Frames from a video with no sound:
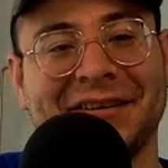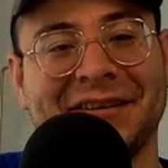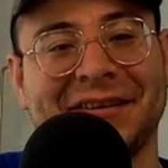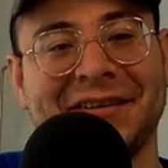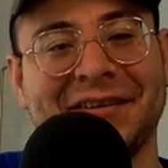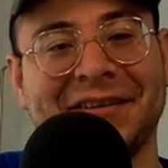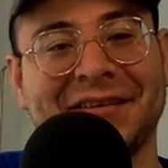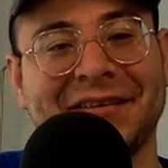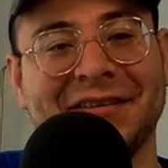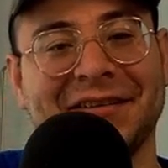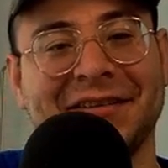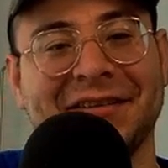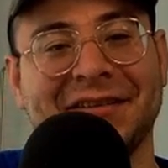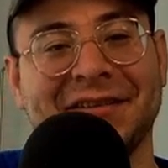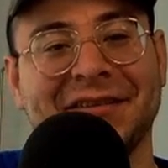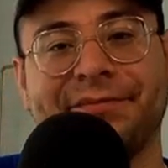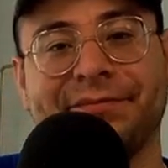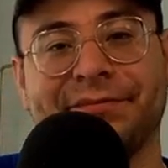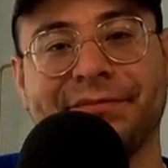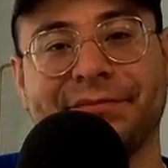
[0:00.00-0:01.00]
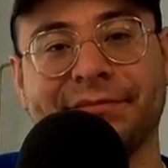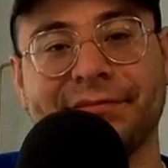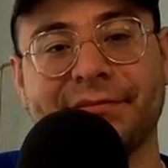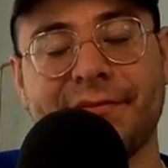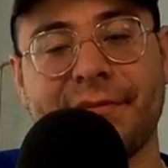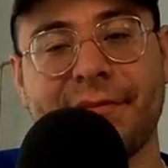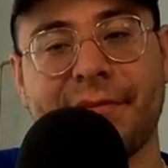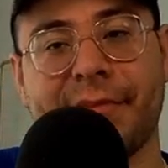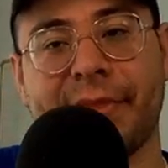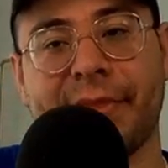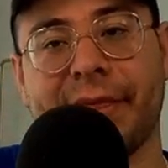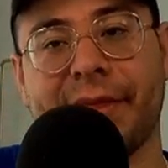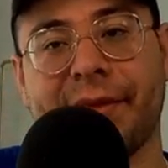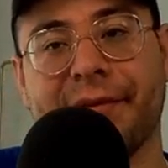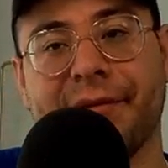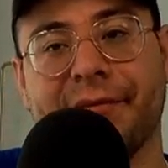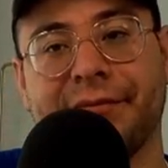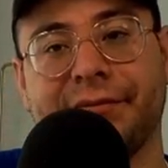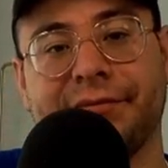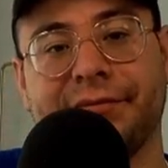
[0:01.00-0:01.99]

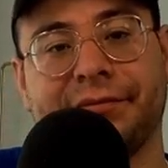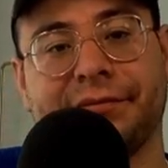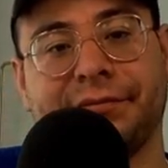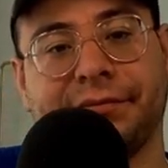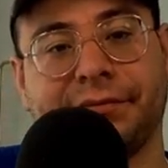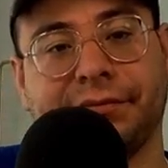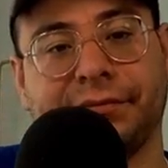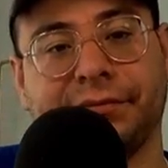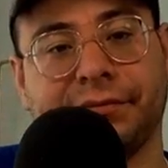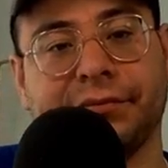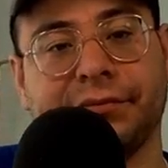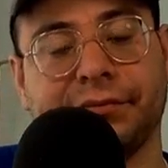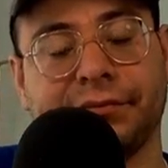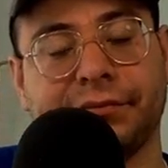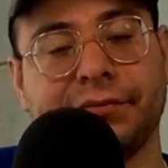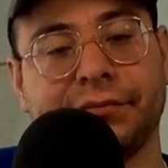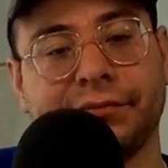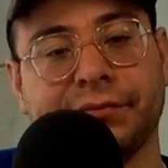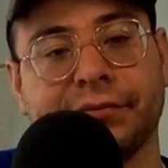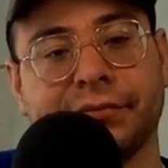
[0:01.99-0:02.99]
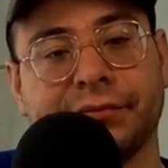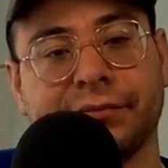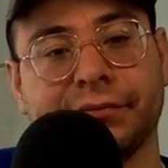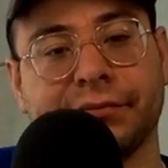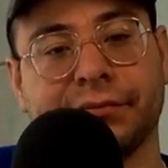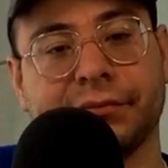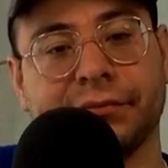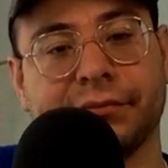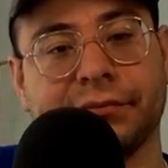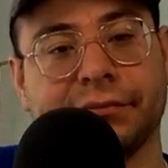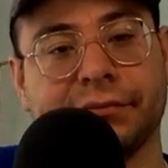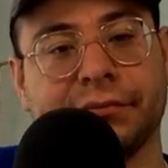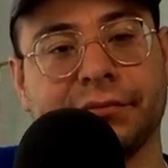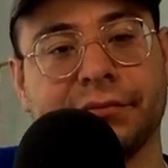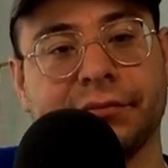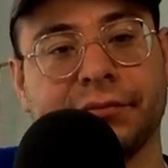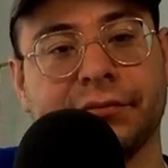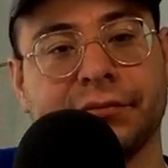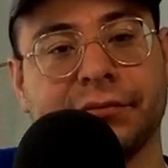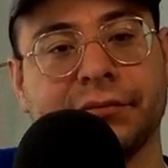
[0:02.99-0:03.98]

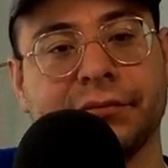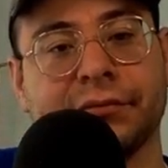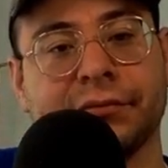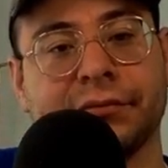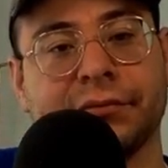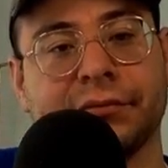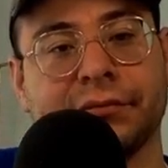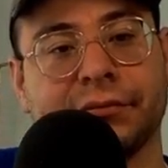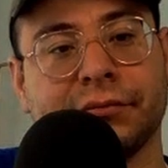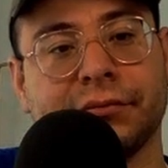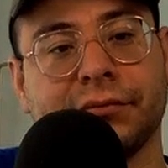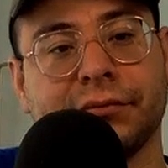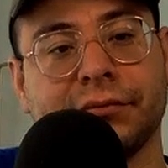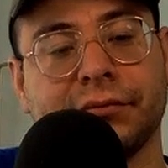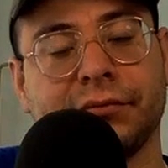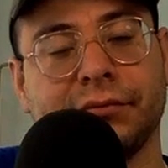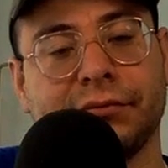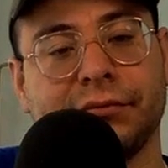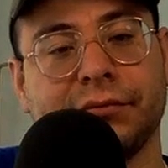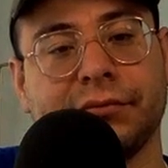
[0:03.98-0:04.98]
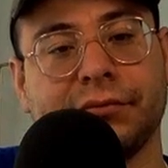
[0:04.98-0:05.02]
The person shown says nothing.